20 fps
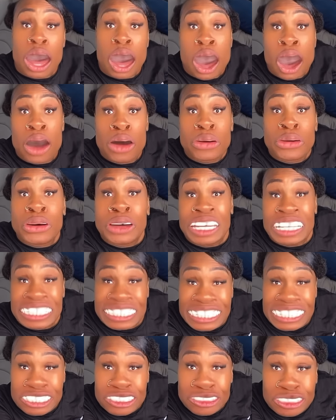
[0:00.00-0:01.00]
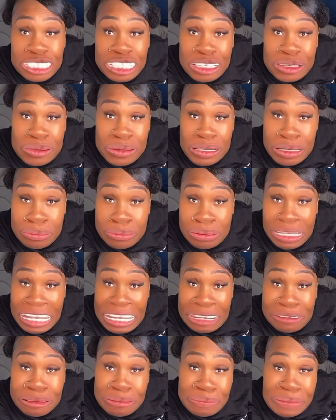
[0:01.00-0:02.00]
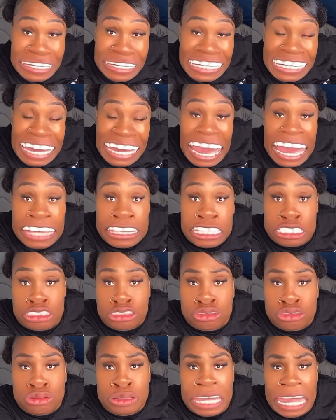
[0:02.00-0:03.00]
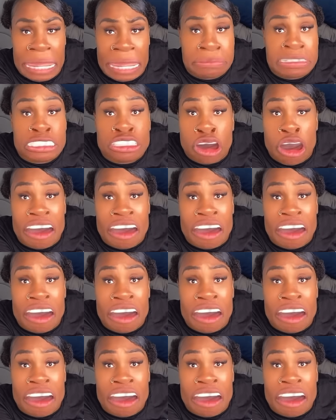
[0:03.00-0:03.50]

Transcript: Oh, did you still want to play with me? I had this new game, it's